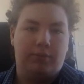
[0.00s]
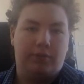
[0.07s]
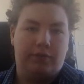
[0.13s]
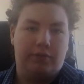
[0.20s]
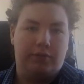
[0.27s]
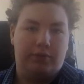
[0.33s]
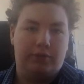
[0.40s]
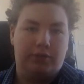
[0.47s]
If
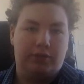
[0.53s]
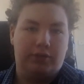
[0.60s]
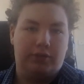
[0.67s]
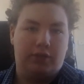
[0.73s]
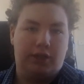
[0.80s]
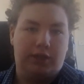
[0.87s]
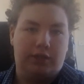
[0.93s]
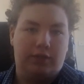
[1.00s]
it was just
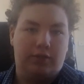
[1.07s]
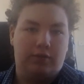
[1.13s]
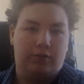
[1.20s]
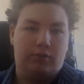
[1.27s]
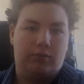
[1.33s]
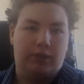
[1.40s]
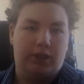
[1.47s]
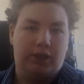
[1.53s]
like,
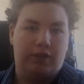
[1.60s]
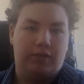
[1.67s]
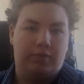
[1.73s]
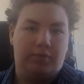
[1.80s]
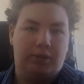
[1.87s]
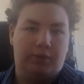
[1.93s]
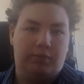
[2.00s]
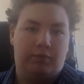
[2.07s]
draw my life,
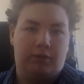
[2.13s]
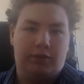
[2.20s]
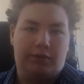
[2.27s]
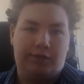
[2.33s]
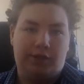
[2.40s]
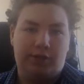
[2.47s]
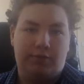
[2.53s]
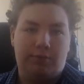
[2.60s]
but I'm Freddy
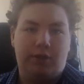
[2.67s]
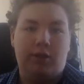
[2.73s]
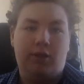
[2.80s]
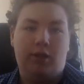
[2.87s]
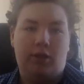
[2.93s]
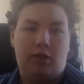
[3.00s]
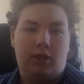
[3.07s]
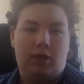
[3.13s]
Fazbear,
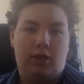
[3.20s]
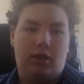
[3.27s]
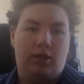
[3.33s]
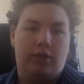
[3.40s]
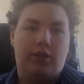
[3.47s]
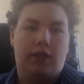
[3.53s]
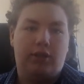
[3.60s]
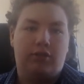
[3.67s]

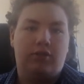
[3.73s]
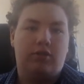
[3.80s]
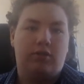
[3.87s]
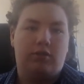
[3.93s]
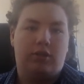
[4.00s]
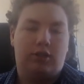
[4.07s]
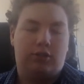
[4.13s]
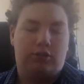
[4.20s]
that's
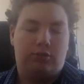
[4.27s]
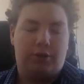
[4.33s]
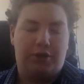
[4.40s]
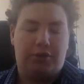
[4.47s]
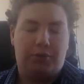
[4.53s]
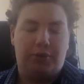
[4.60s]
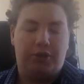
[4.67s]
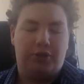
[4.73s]
straight
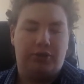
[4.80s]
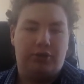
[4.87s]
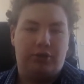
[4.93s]
cringe,